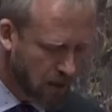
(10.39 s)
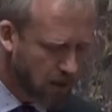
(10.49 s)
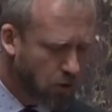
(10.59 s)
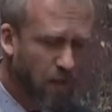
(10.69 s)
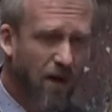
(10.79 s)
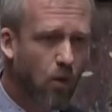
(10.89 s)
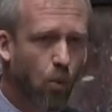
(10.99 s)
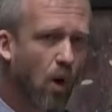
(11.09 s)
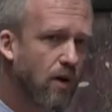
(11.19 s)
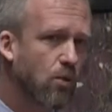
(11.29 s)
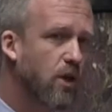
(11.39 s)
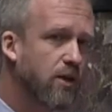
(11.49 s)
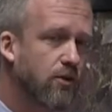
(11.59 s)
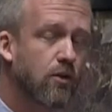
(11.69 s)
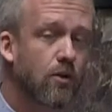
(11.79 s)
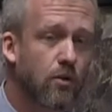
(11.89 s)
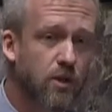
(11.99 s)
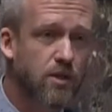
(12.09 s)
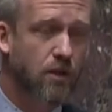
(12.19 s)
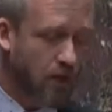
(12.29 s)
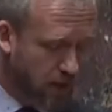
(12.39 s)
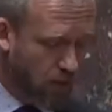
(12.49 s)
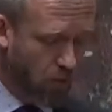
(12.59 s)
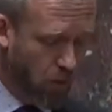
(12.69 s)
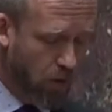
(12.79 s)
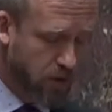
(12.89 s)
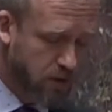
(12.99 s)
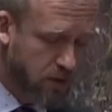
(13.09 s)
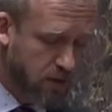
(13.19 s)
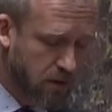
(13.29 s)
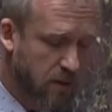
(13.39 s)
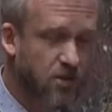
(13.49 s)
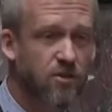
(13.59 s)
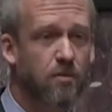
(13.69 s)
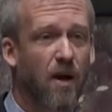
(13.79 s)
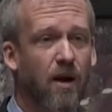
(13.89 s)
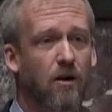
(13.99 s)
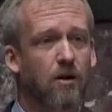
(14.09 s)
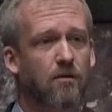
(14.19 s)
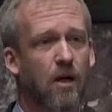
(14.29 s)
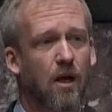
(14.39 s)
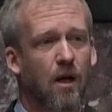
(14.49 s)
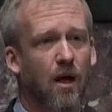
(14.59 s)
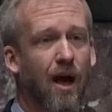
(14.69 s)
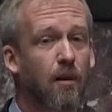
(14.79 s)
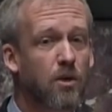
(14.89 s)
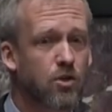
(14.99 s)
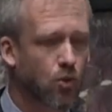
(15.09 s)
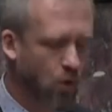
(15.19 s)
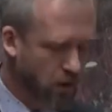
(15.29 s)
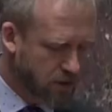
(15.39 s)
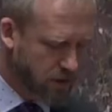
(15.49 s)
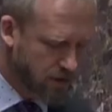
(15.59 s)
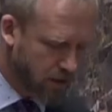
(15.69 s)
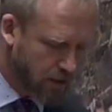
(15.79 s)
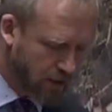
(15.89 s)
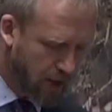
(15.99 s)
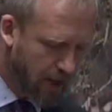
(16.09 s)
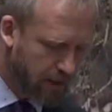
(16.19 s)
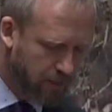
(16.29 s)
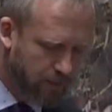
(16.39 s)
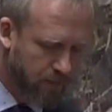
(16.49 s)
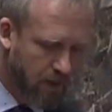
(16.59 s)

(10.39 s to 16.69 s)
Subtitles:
And no matter what we do, it's going to get worse. It's just a matter of how much worse it's going to get.